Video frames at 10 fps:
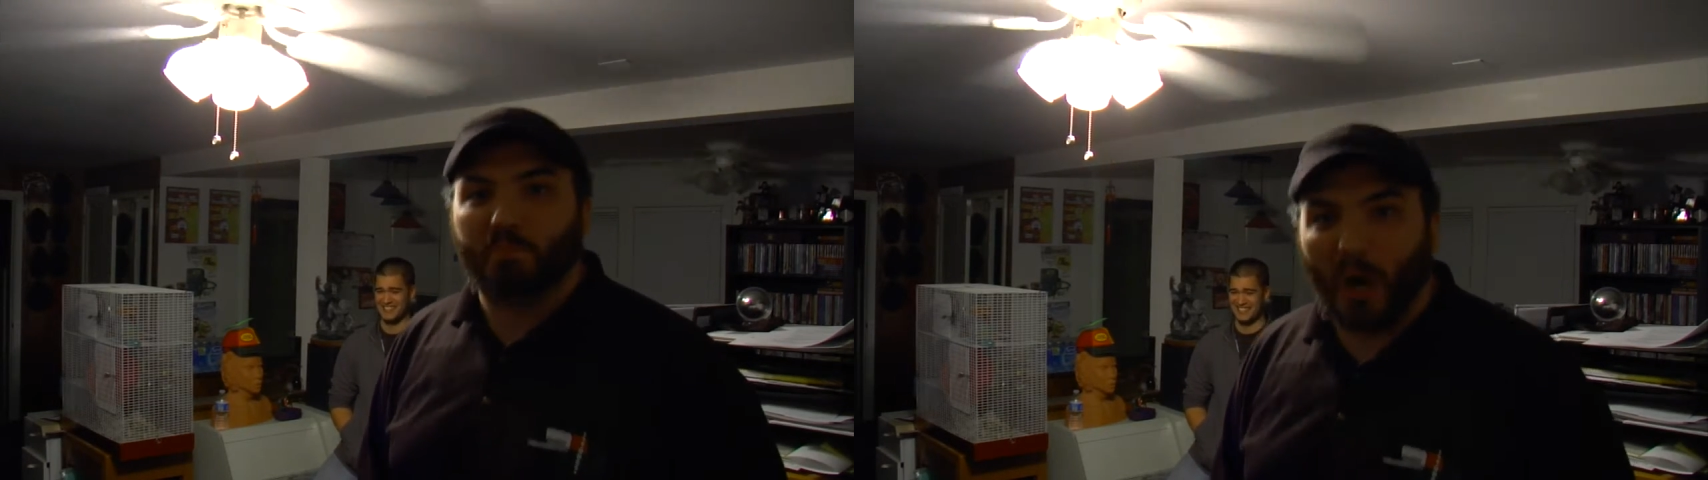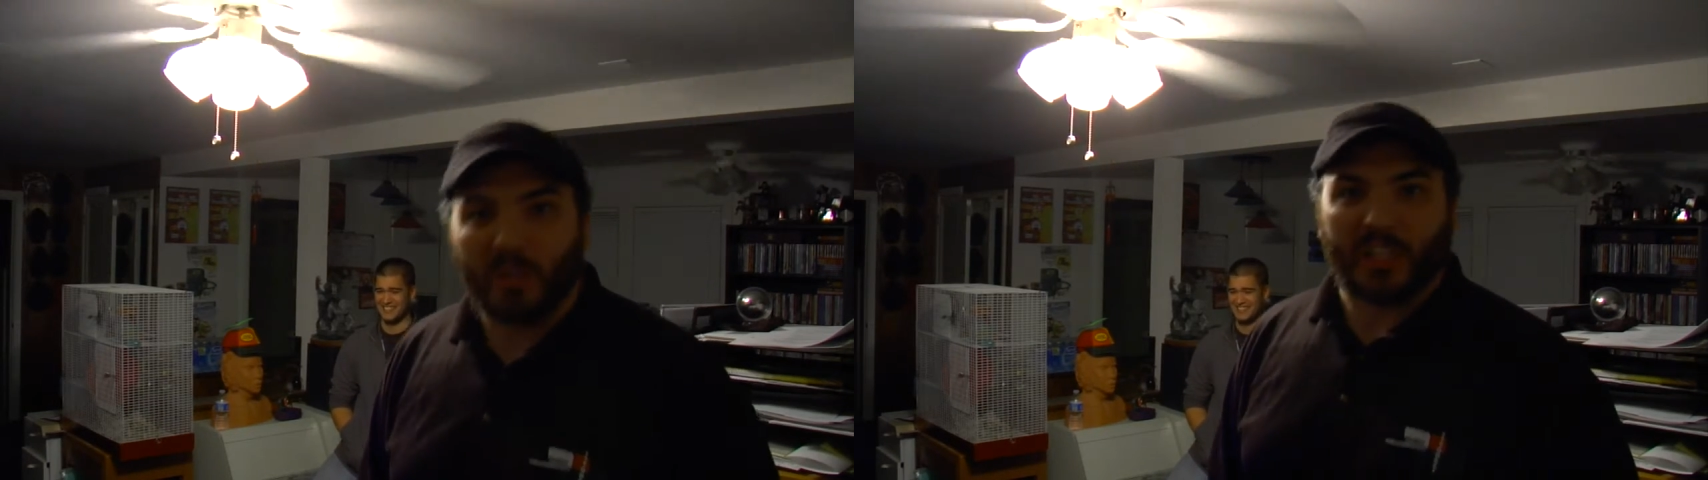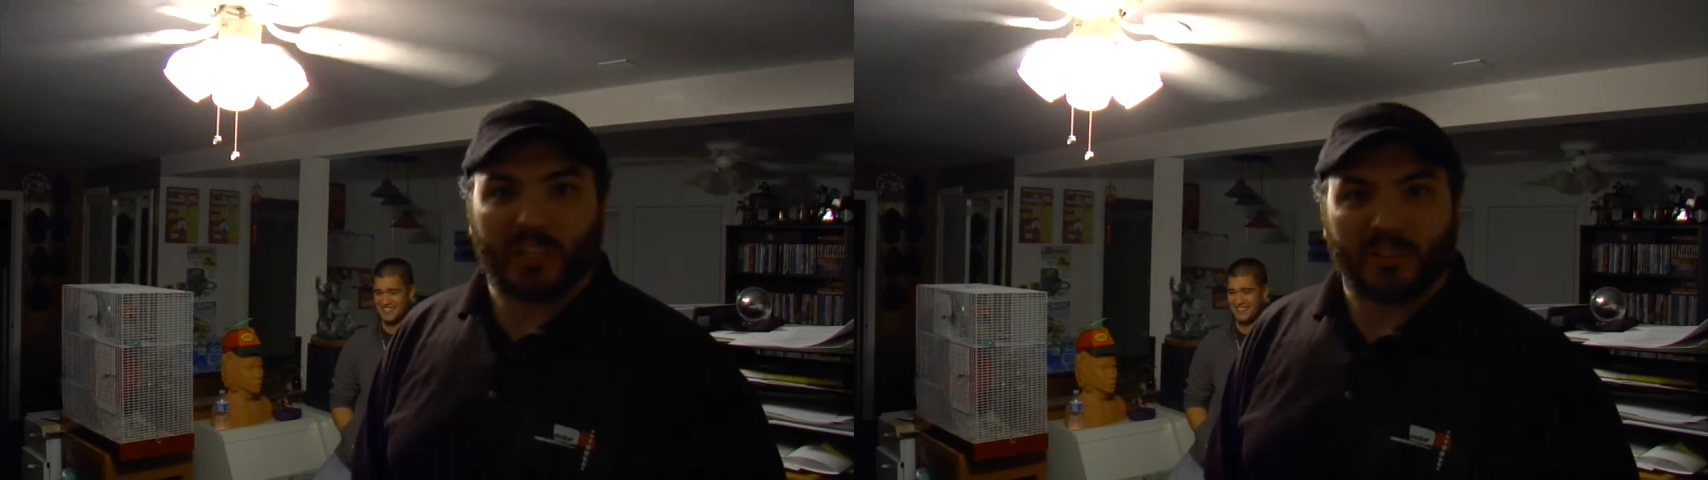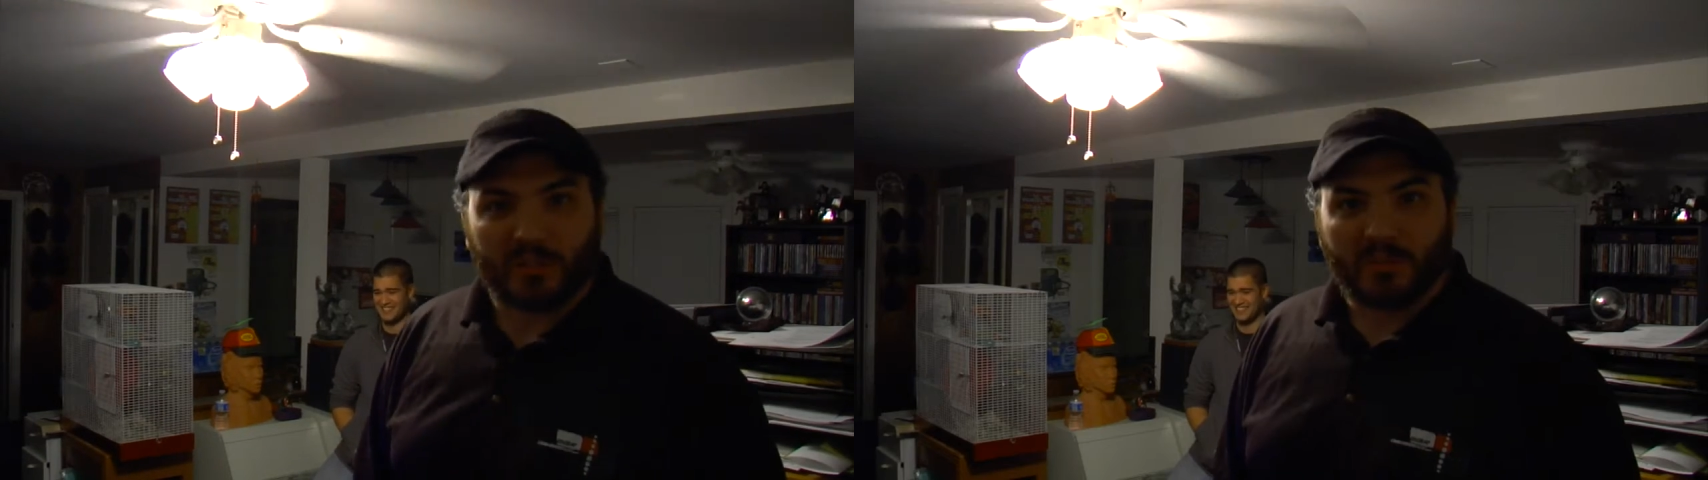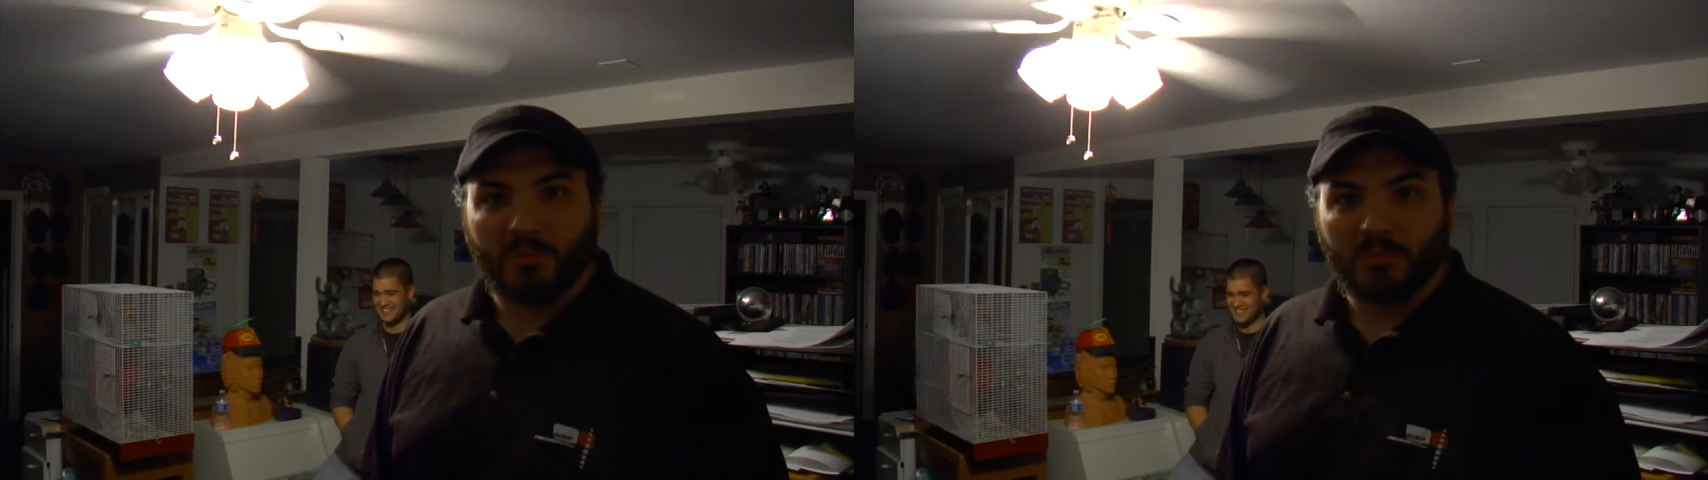bonkers!